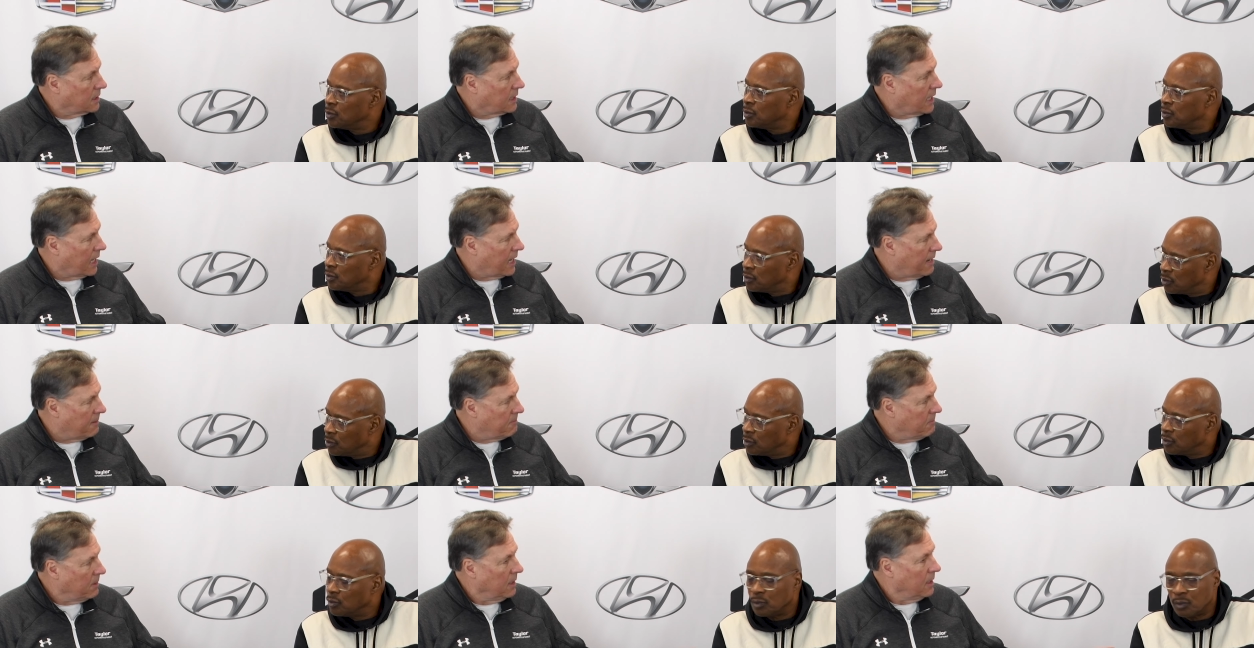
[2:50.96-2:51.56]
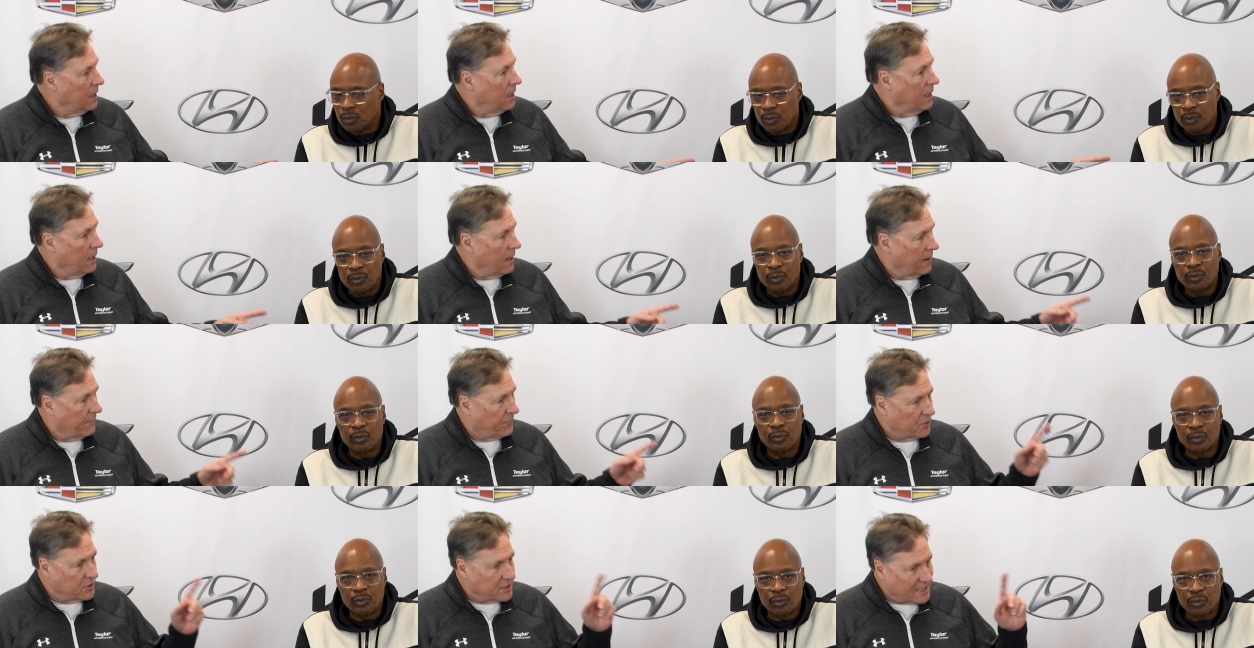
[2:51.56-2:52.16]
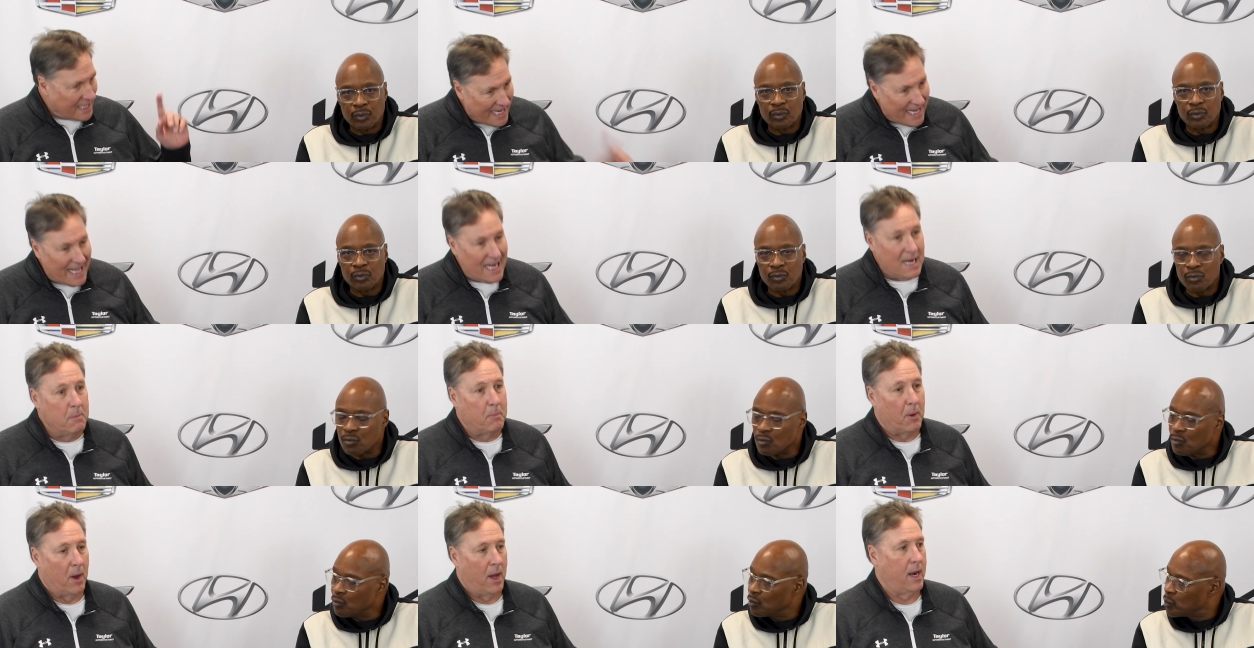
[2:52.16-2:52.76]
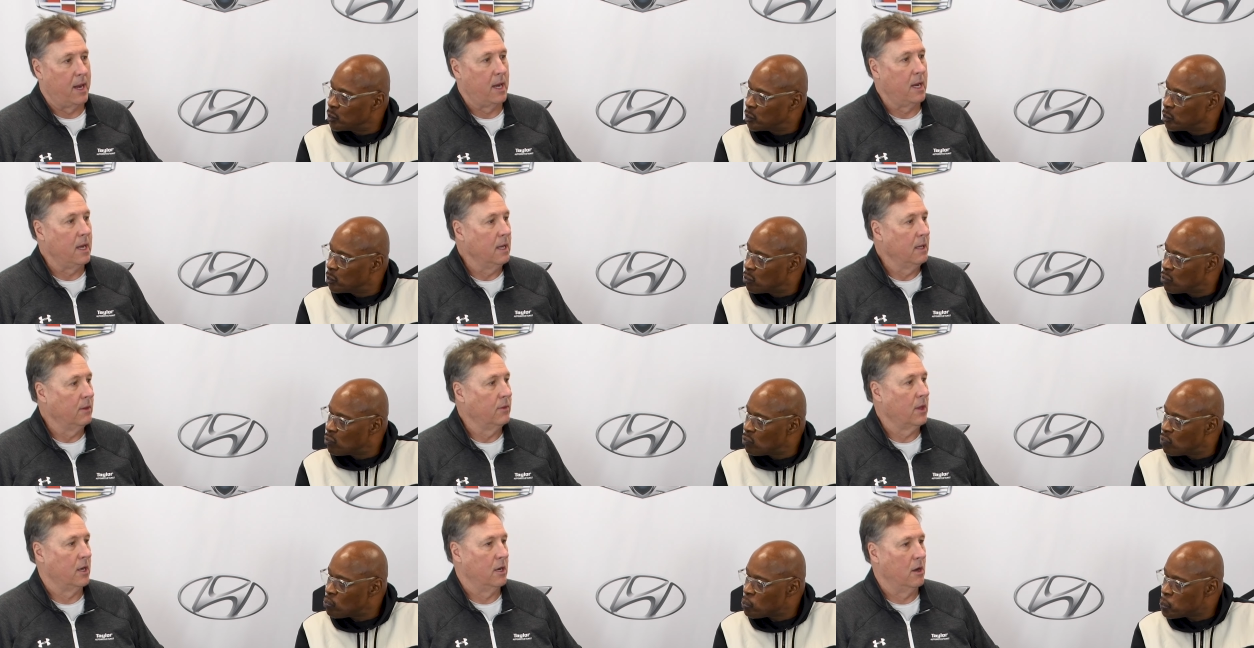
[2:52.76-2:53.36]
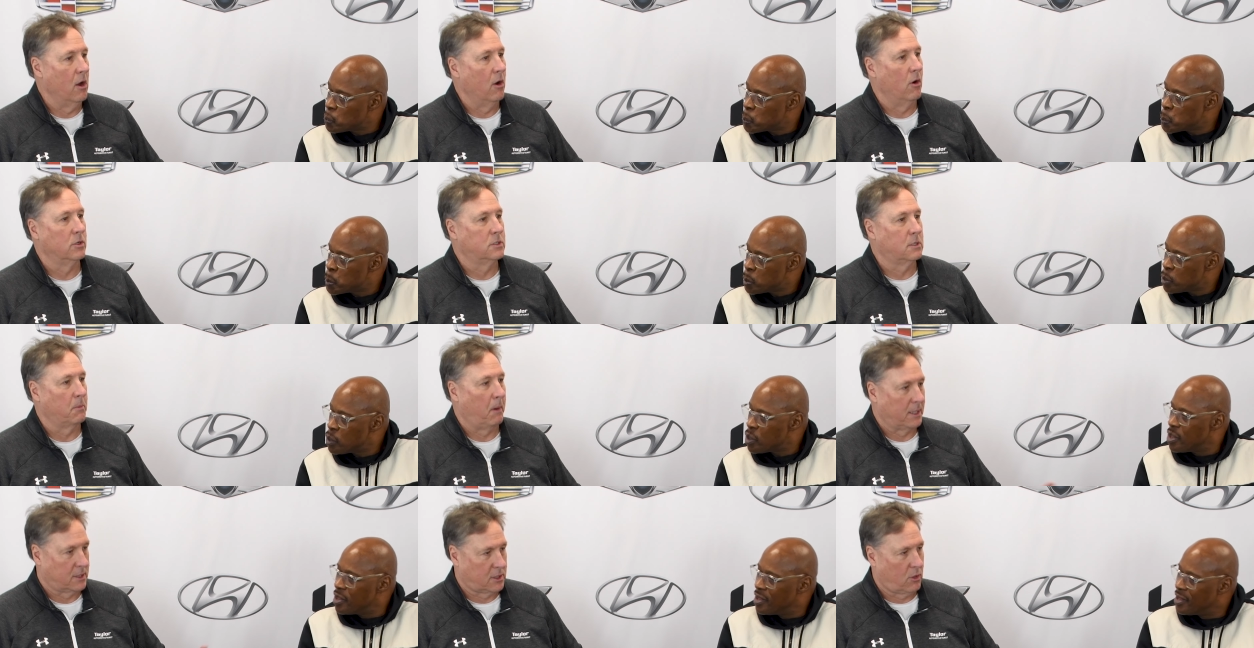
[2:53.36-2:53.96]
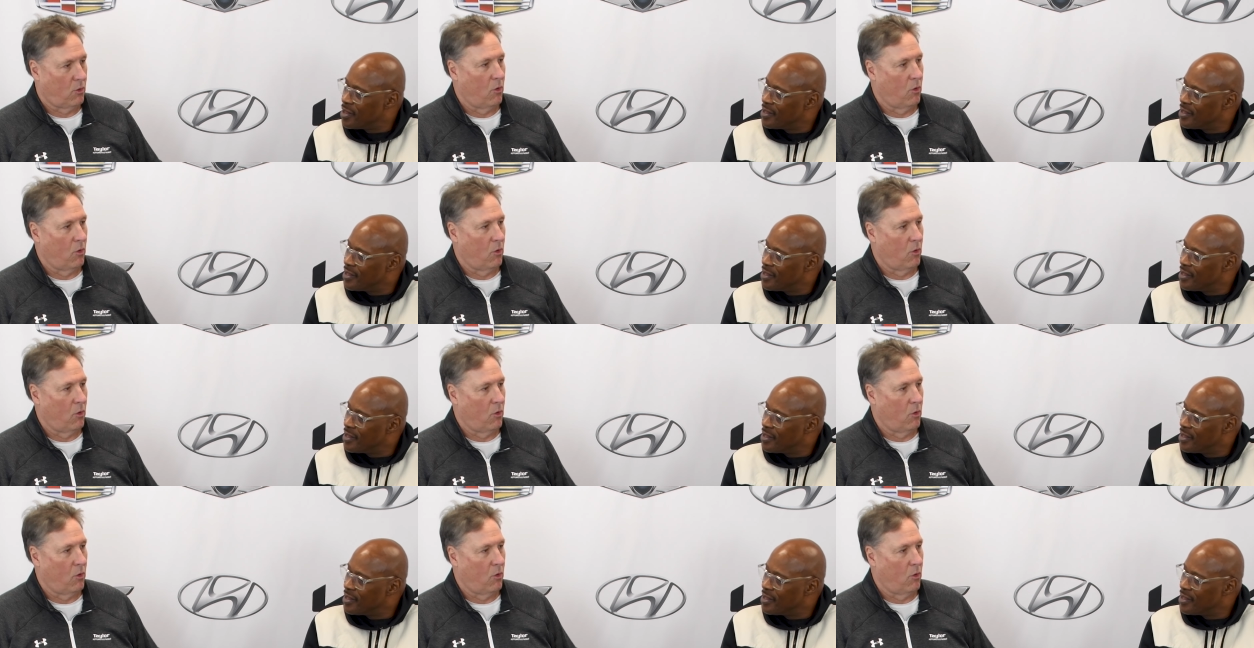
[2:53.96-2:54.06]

Speaker 1: in the game. If there's anybody that knows about